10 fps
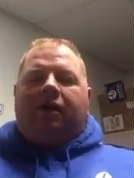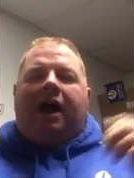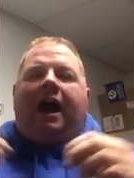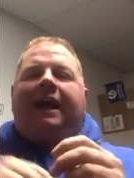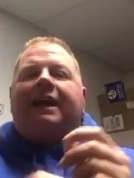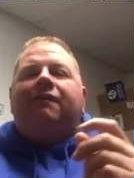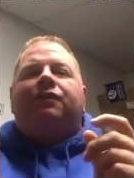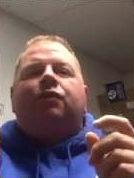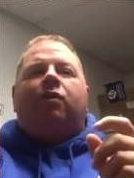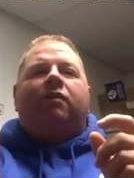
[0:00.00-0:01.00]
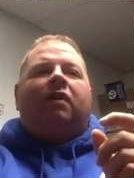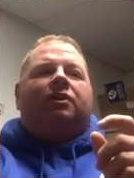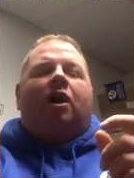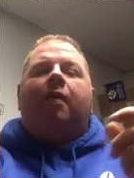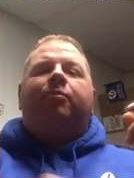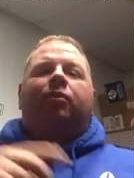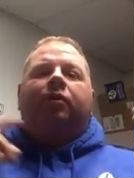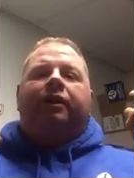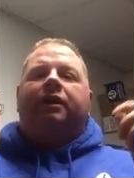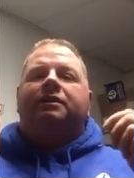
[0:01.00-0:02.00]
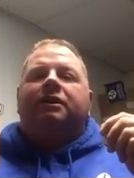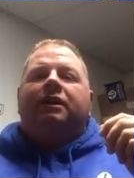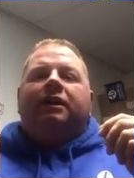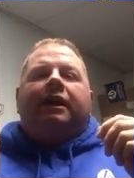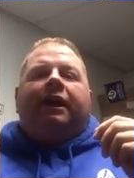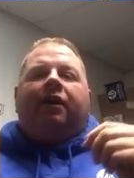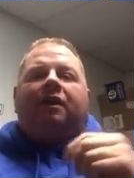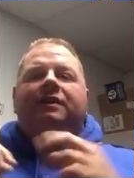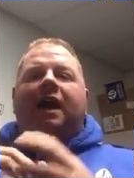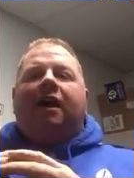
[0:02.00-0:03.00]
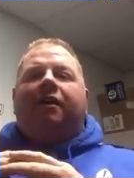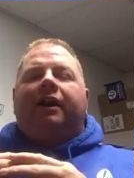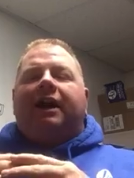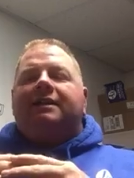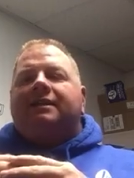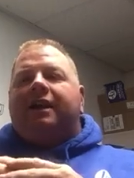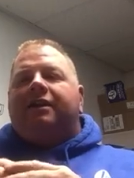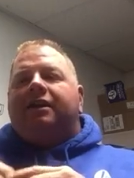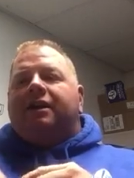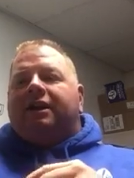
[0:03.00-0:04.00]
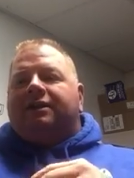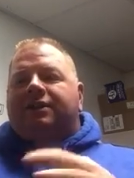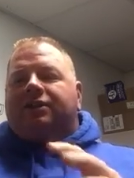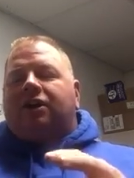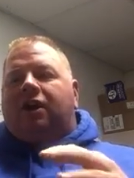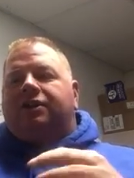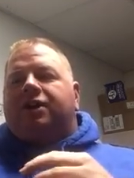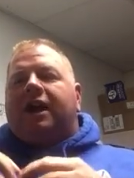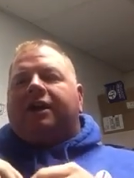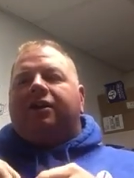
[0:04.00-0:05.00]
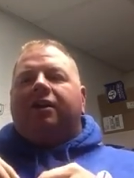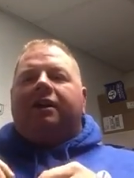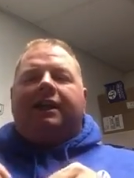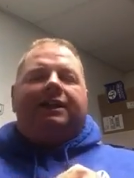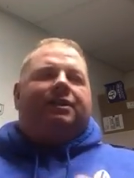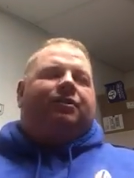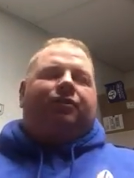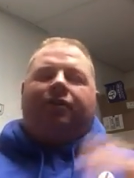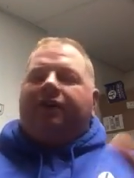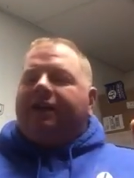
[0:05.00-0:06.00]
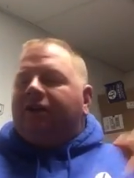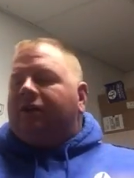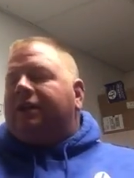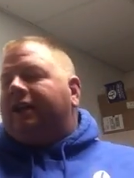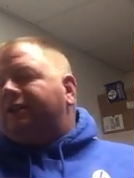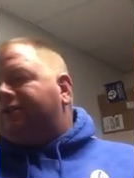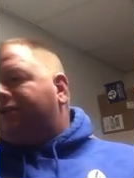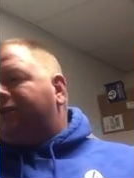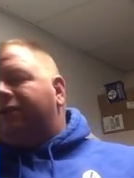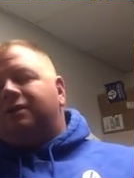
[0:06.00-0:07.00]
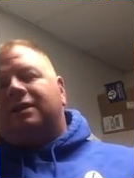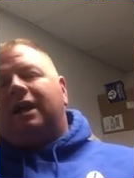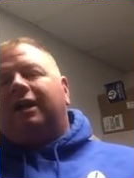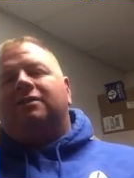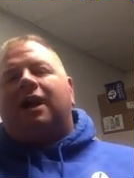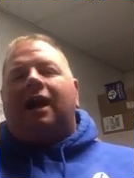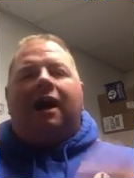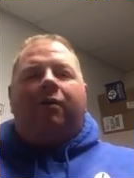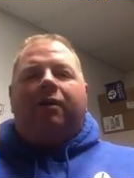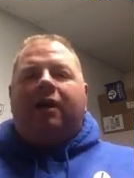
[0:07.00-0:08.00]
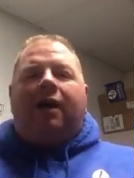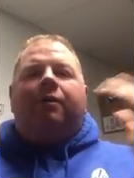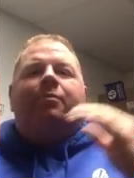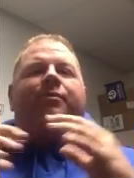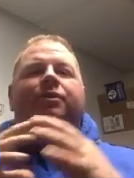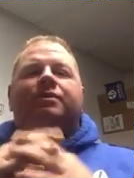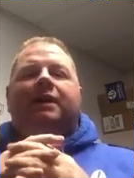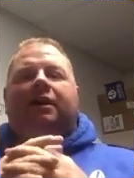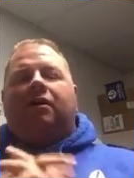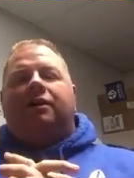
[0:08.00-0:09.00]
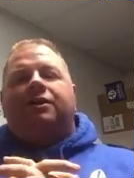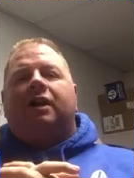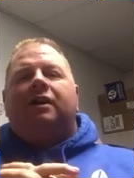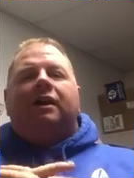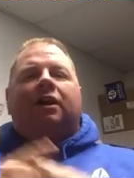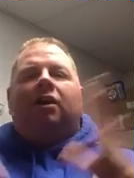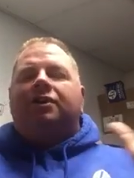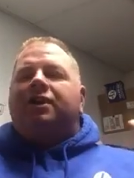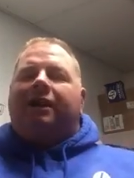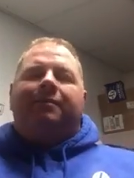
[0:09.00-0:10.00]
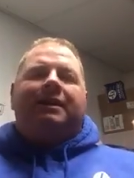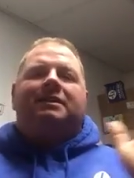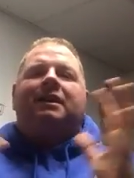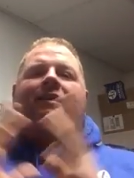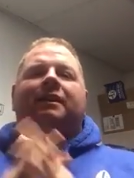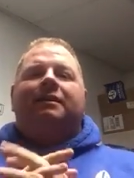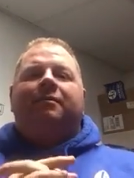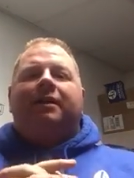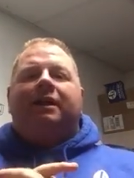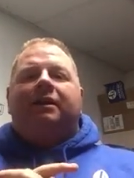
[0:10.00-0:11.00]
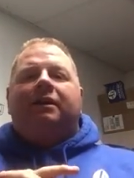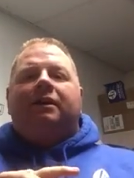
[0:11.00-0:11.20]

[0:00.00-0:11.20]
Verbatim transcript: I gave it to one of our top lawyers in our town, and I said, "Is this contract good?" He just threw it. He looked at, he just threw it aside because I, I would, I would abuse that contract. Contract means nothing to me.